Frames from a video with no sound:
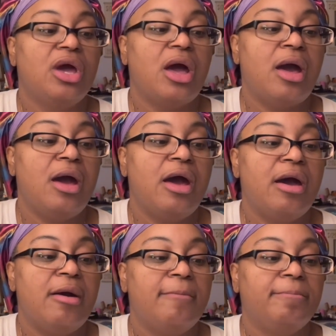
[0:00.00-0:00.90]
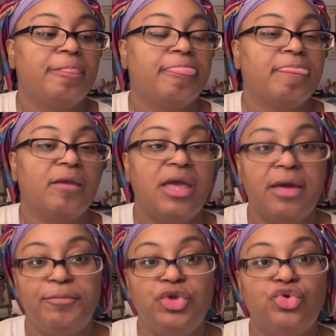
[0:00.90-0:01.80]
um,
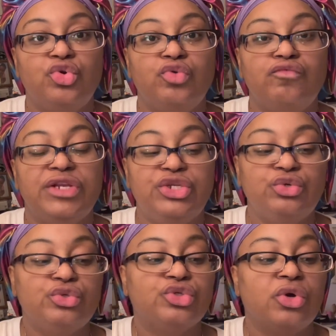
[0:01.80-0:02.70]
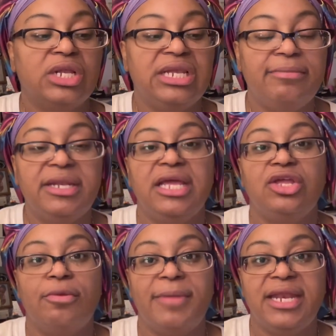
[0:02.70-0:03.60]
help you reduce or eliminate
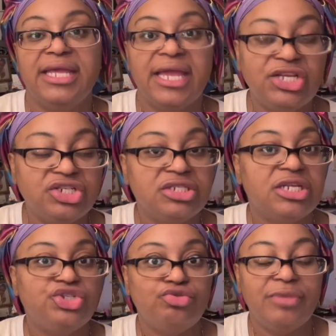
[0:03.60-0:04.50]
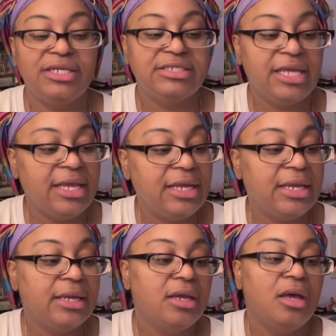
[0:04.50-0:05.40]
your medications that you may
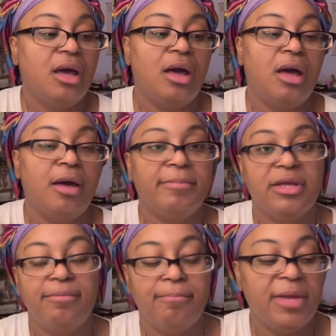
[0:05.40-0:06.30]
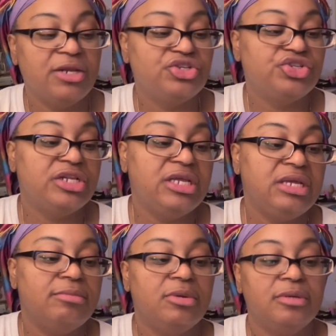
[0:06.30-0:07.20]
take, um, better
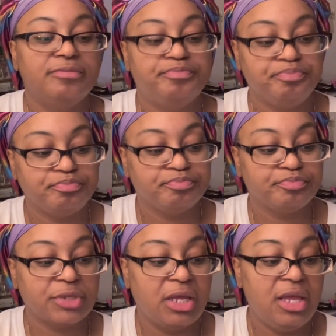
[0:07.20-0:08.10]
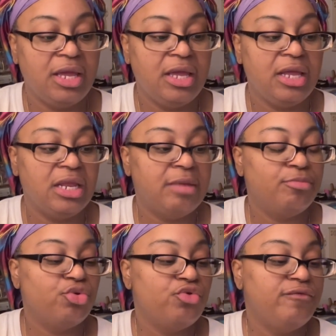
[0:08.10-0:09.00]
sleep, and
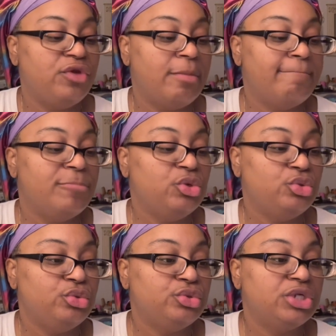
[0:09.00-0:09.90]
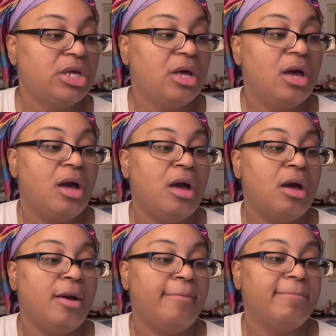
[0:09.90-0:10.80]
improve your mood.
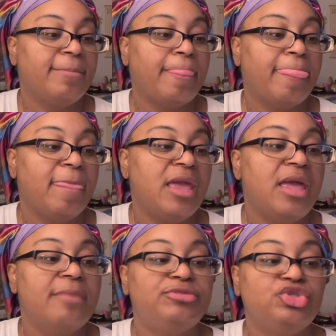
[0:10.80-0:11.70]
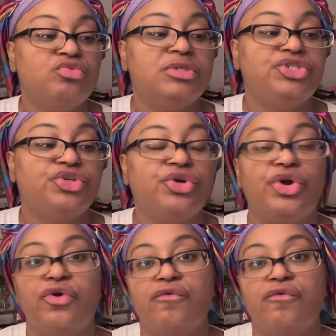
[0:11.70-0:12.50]
Um, it helps you with your